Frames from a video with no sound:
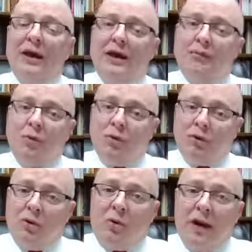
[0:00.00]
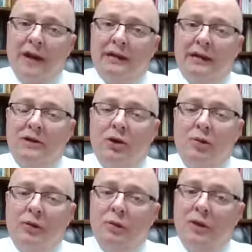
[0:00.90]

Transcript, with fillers: and mourn quietly, don't we?